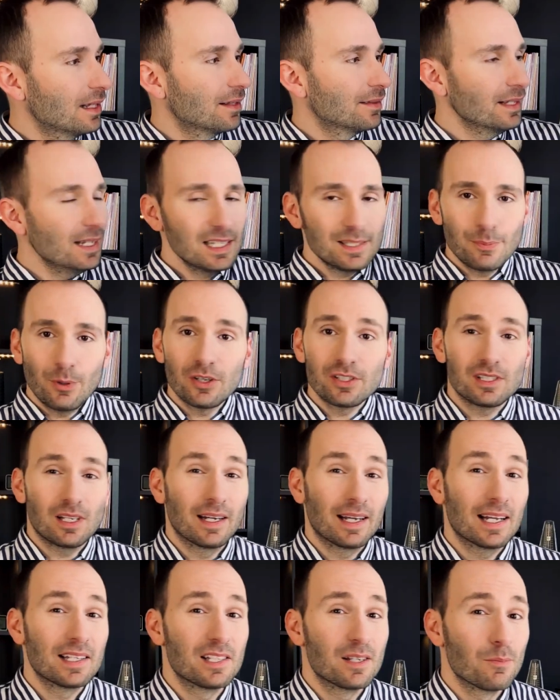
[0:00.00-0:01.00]
These books are
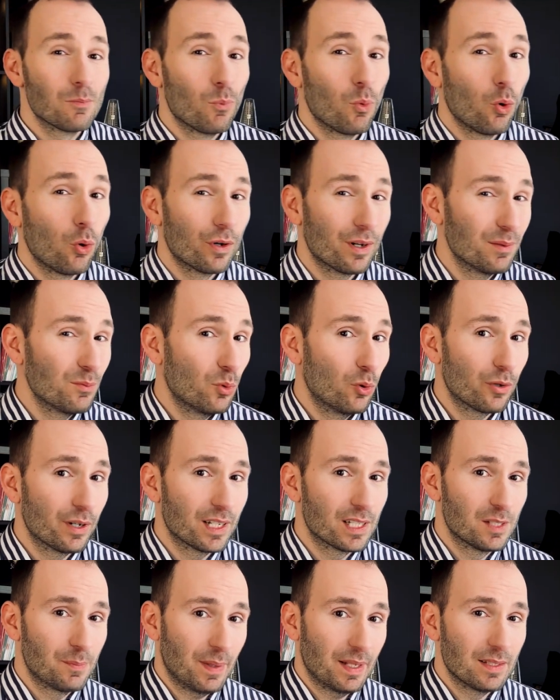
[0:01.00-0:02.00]
getting more and more
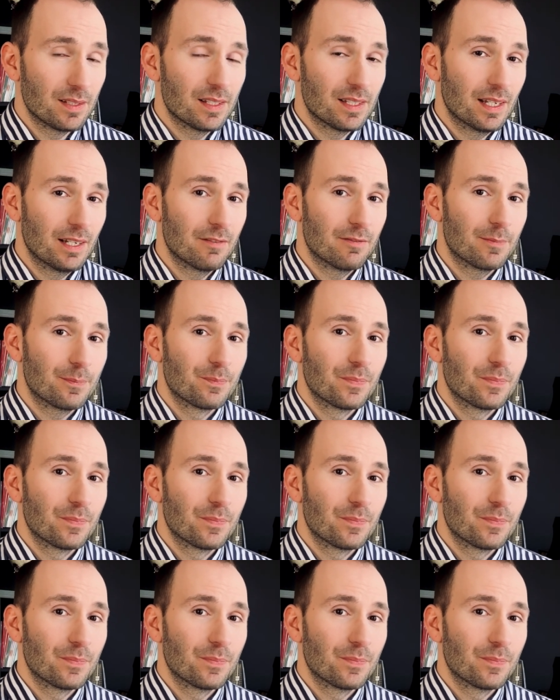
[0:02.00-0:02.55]
expensive.